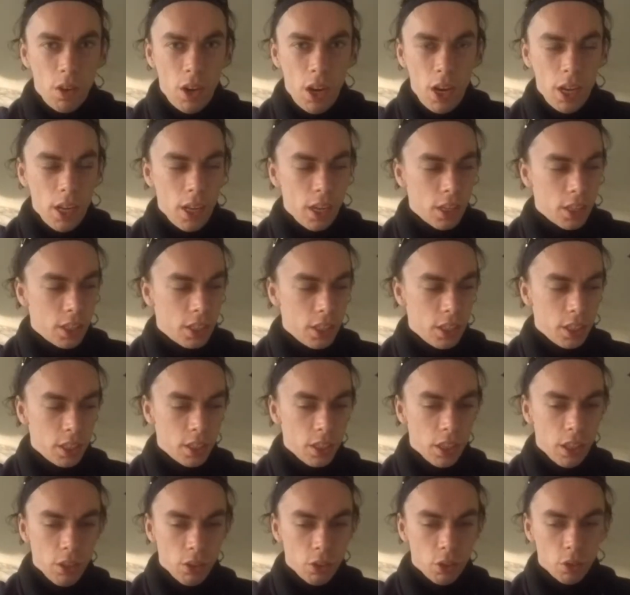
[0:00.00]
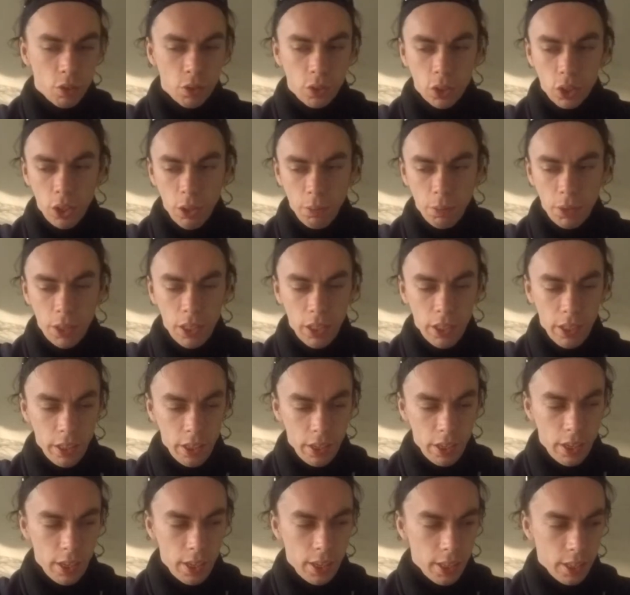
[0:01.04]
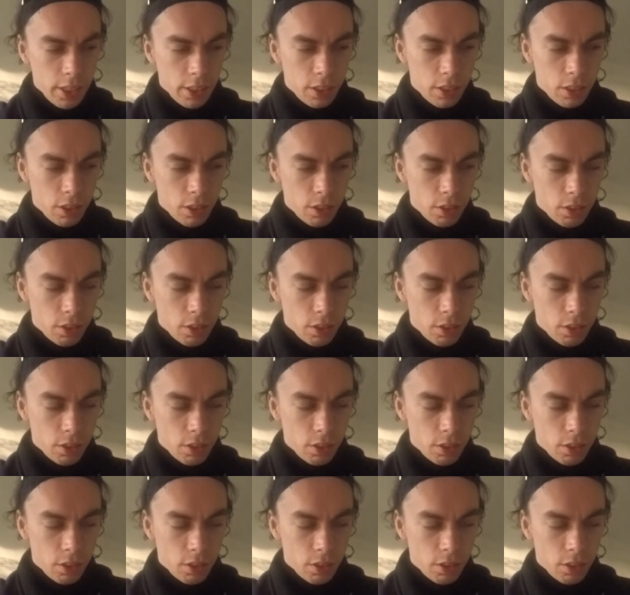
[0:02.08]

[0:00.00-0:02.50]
I exist out of something like